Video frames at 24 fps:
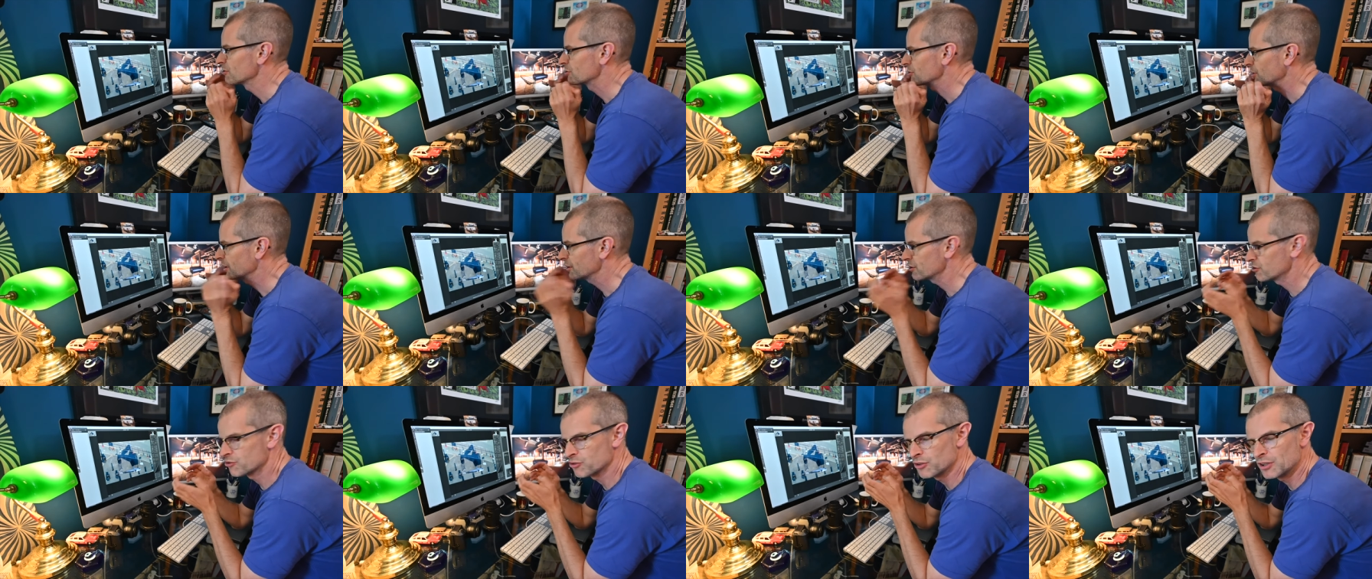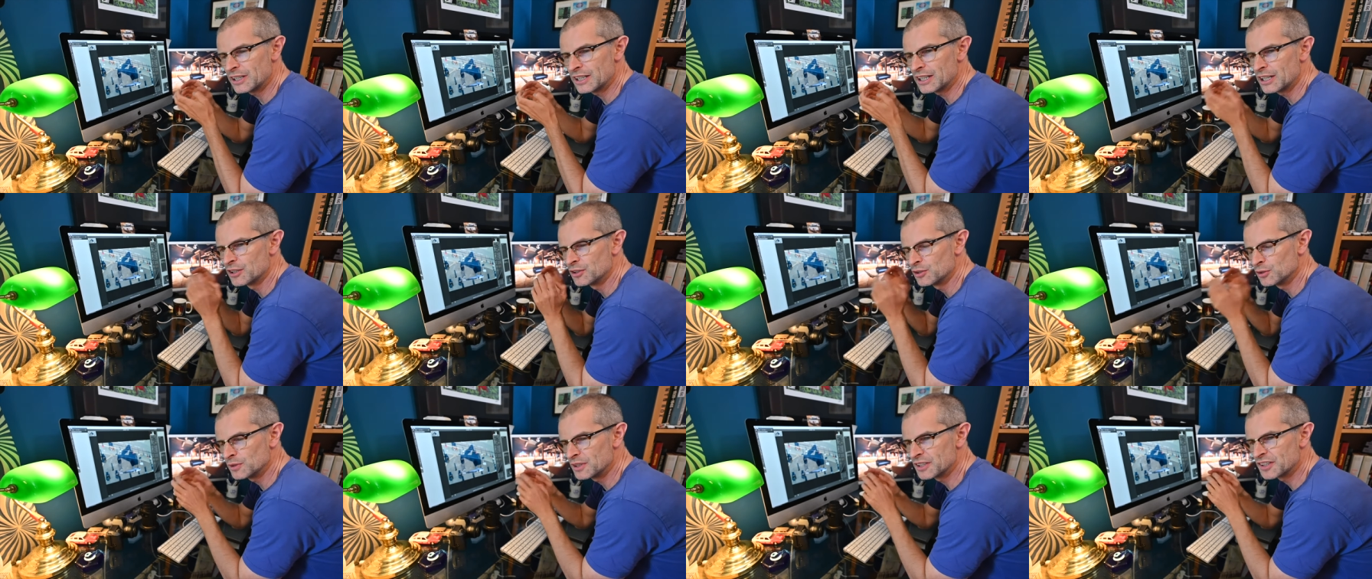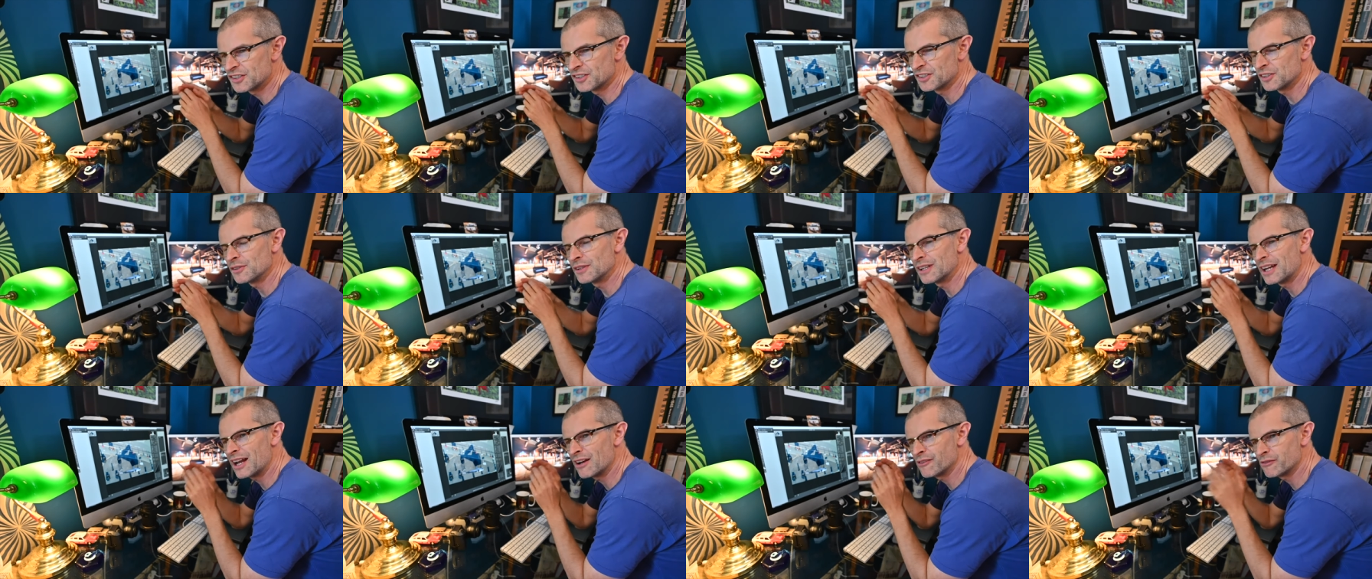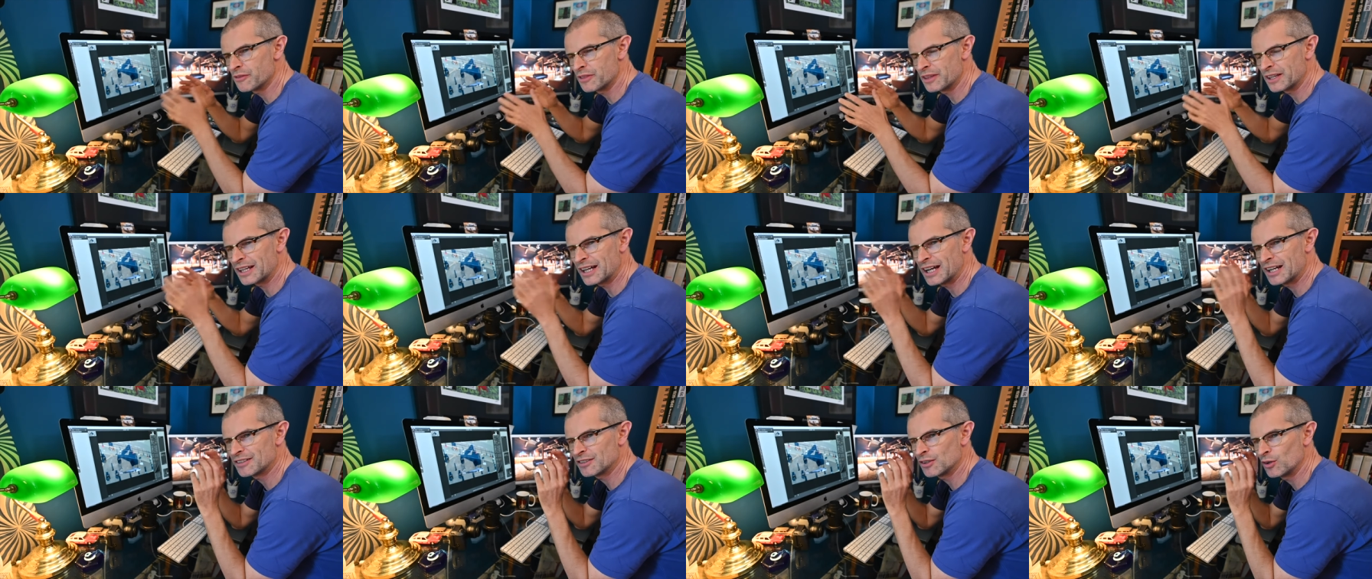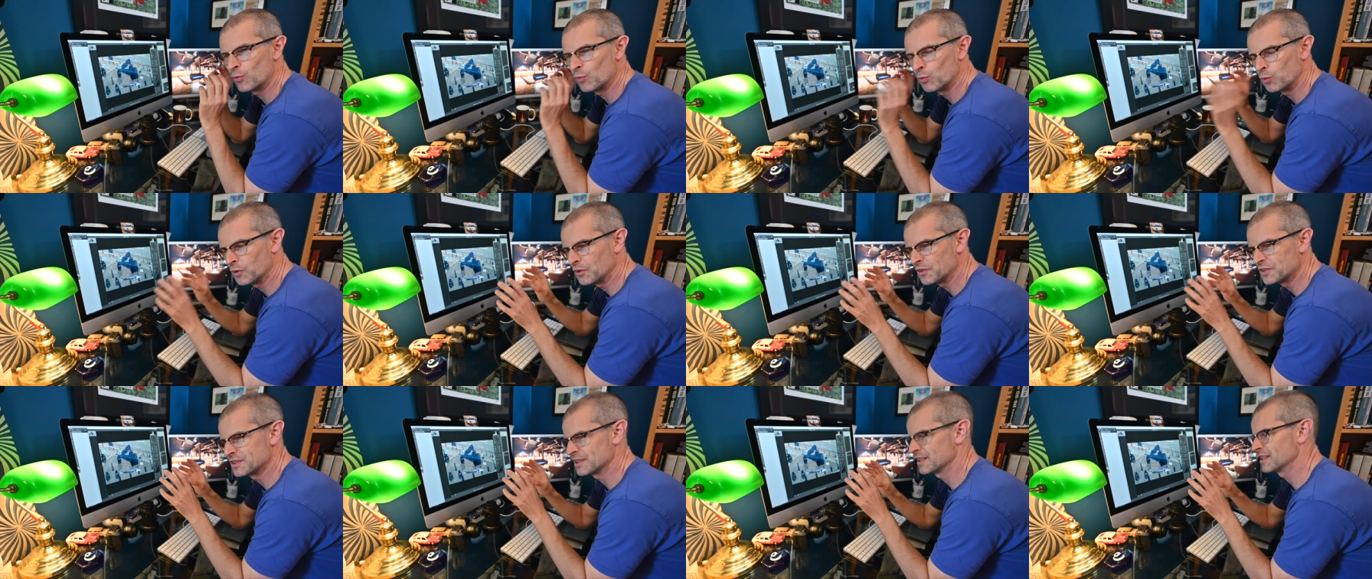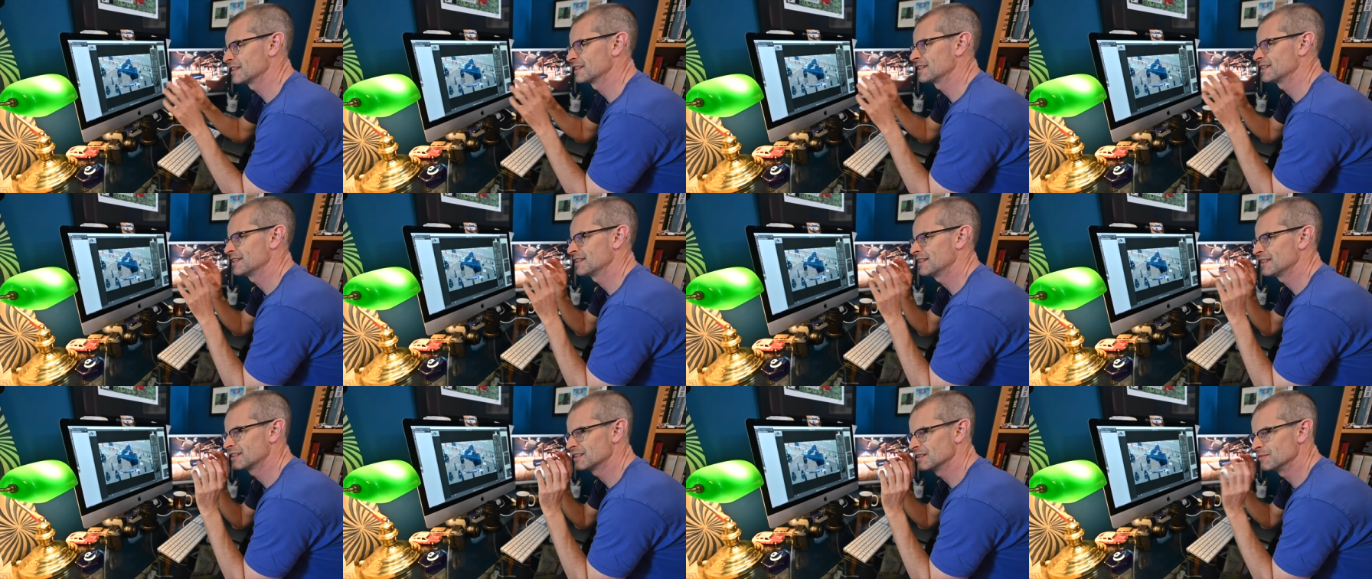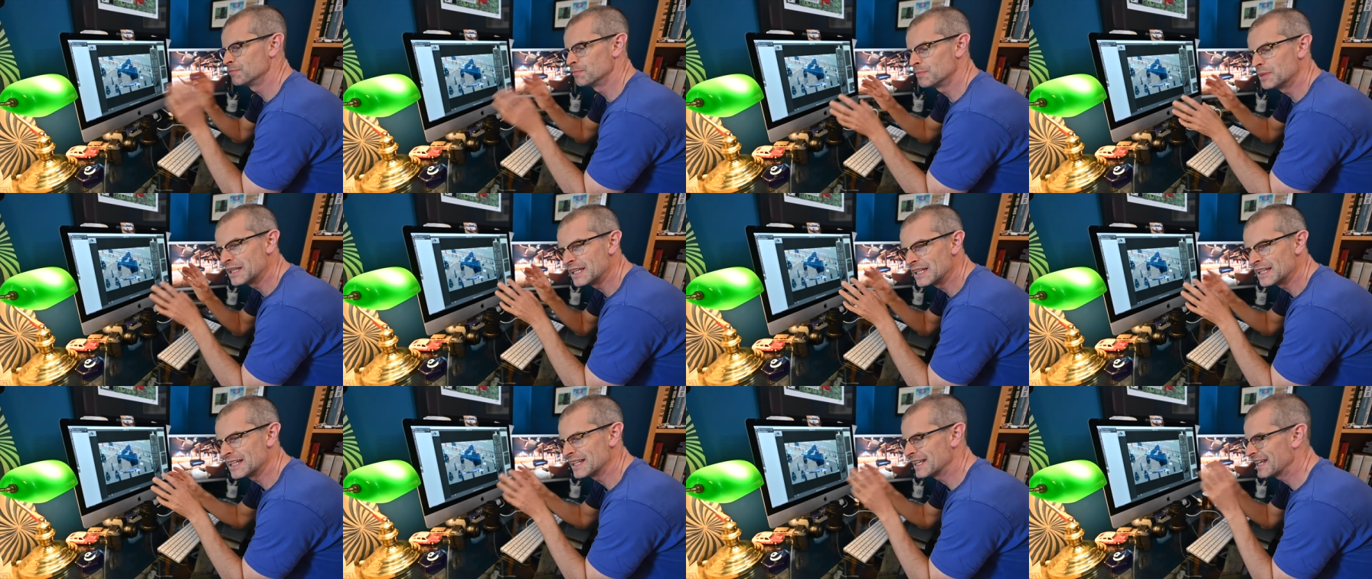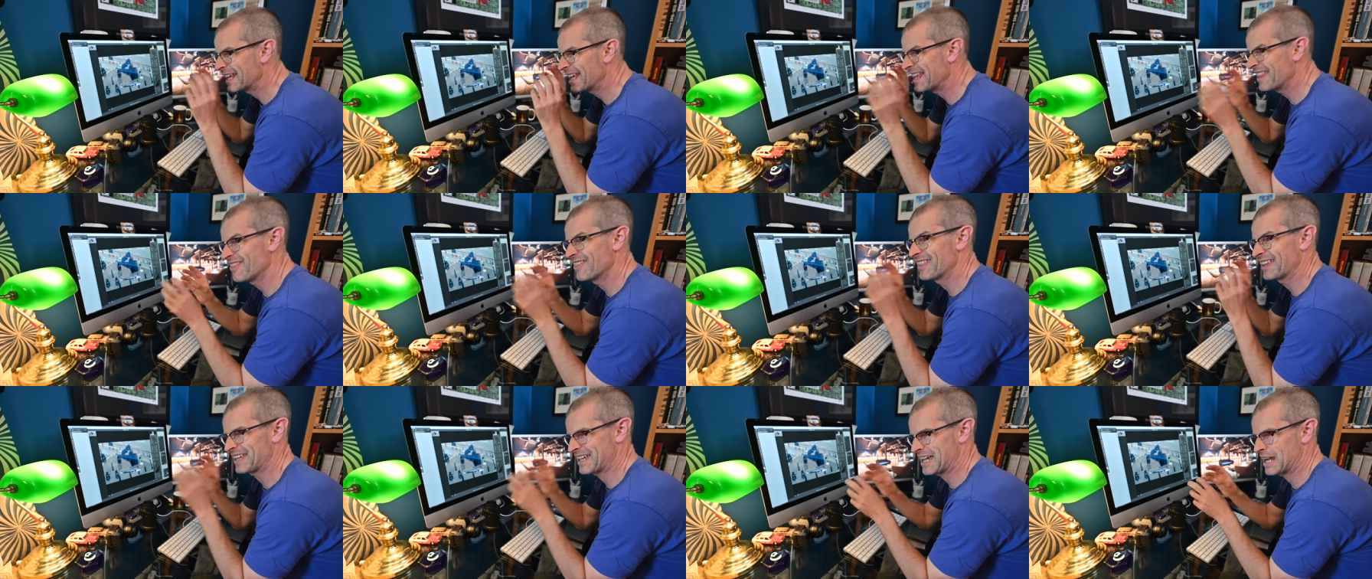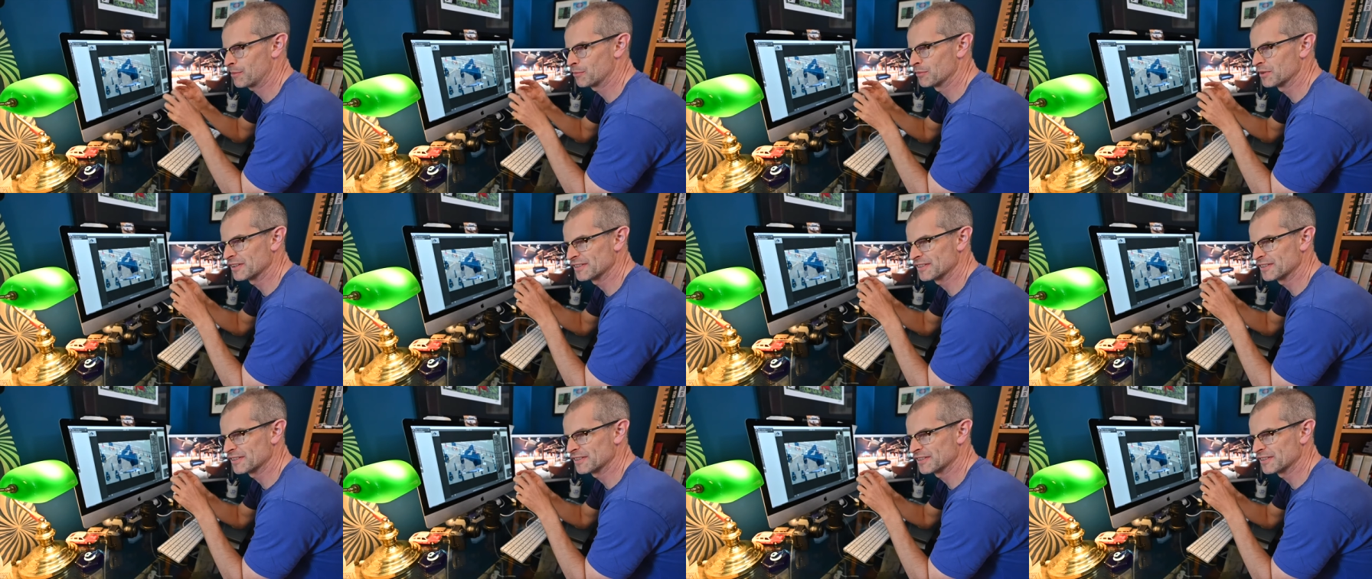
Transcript: I try and always shoot everything as I want it to be in the camera.